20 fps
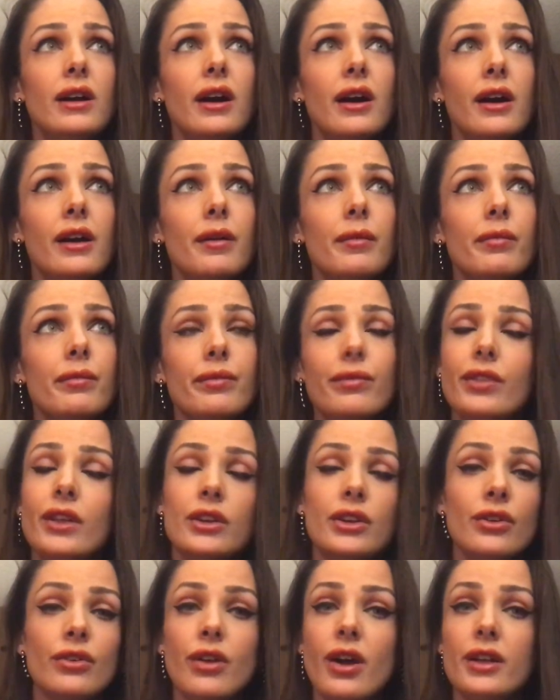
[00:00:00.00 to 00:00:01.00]
um,
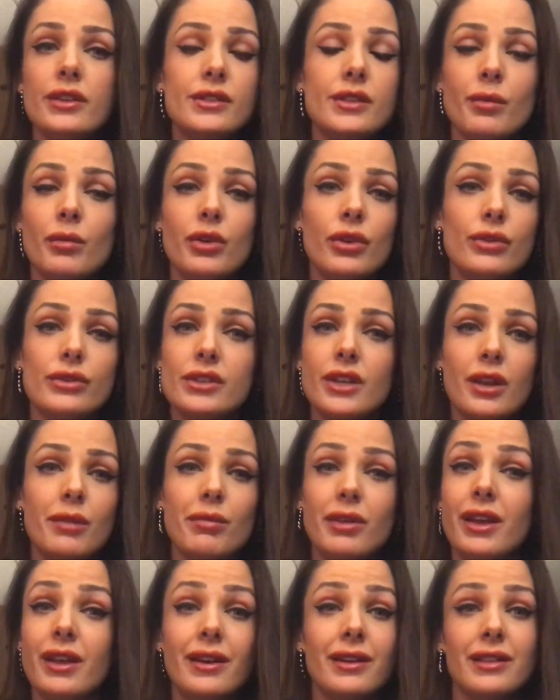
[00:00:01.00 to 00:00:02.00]
then you're not someone who's going
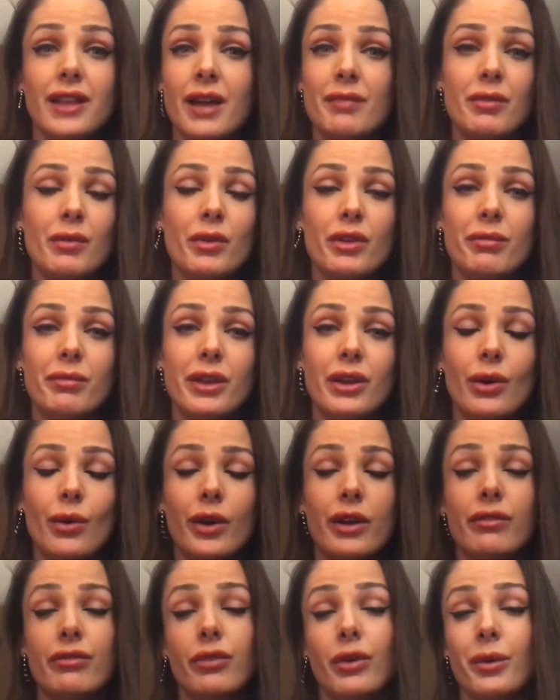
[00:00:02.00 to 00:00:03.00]
to be in alignment with me
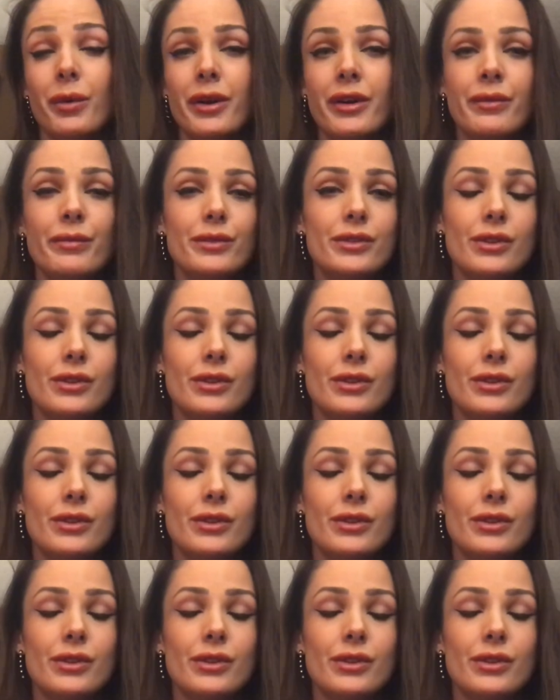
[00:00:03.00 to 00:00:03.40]
going forward.